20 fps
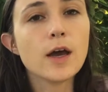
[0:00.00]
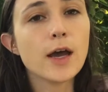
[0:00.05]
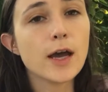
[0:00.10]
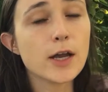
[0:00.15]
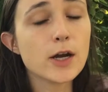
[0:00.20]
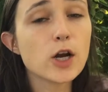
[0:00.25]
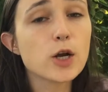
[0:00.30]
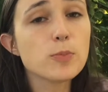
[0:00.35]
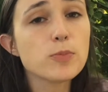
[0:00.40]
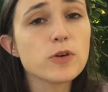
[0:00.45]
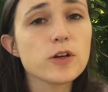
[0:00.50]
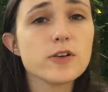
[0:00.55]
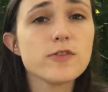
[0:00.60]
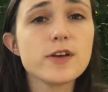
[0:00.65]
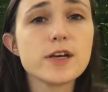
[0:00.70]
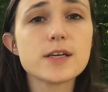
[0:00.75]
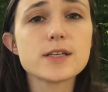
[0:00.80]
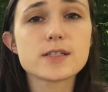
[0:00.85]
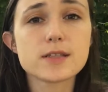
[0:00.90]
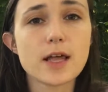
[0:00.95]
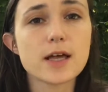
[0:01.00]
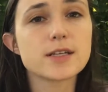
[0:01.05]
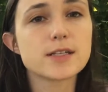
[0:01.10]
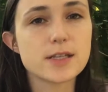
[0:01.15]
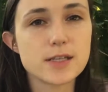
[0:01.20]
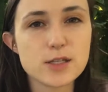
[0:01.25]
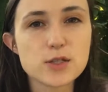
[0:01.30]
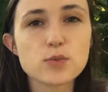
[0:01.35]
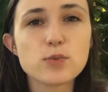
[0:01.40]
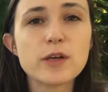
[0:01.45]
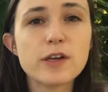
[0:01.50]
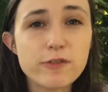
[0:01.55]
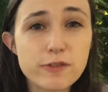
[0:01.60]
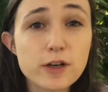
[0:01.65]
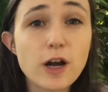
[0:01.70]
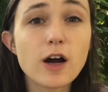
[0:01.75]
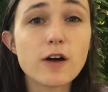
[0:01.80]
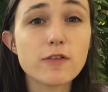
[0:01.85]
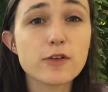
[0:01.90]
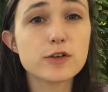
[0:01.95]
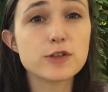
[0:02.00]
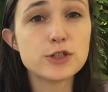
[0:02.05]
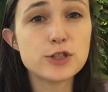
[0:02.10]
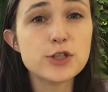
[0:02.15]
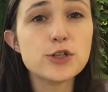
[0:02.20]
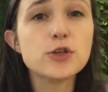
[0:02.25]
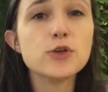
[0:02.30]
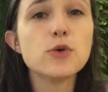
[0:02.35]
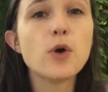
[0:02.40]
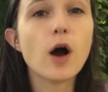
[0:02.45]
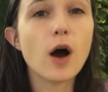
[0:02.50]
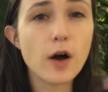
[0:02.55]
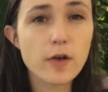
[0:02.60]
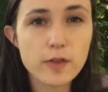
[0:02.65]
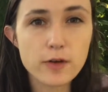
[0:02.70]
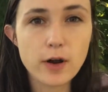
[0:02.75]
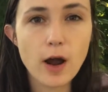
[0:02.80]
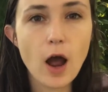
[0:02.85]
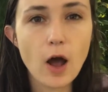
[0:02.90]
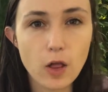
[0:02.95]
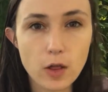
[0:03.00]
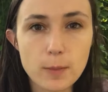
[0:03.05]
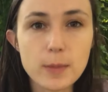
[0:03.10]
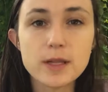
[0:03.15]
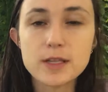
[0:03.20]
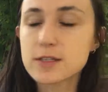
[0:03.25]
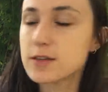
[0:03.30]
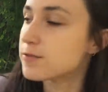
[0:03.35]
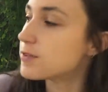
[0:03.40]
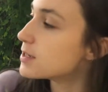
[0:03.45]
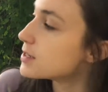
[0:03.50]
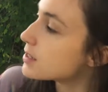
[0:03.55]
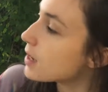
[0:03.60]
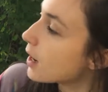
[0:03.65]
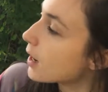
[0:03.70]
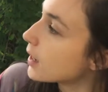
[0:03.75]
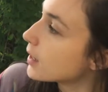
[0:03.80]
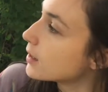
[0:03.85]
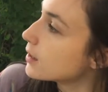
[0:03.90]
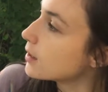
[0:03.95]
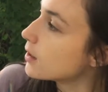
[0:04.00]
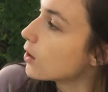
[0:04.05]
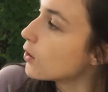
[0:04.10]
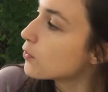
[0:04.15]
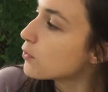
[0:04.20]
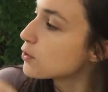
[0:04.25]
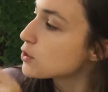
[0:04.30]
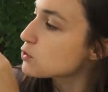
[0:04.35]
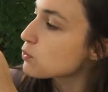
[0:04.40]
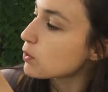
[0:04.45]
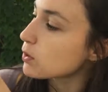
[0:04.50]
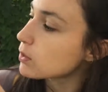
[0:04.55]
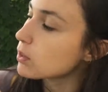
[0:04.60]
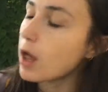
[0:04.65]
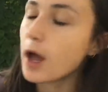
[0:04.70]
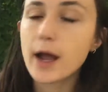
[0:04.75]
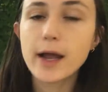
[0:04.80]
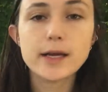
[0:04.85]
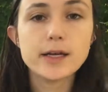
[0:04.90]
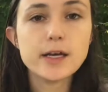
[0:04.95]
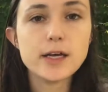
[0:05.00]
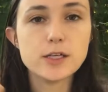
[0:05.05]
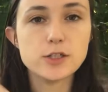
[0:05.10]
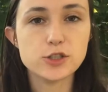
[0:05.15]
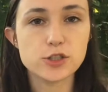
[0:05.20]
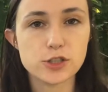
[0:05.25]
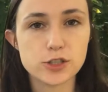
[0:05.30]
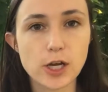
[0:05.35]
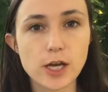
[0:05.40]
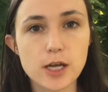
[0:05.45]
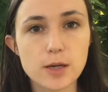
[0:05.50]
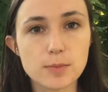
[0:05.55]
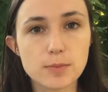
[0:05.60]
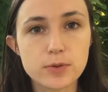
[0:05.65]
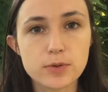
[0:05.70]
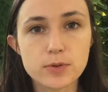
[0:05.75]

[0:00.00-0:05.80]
In our previous lessons we've covered two other elements of design, and those were line and shape.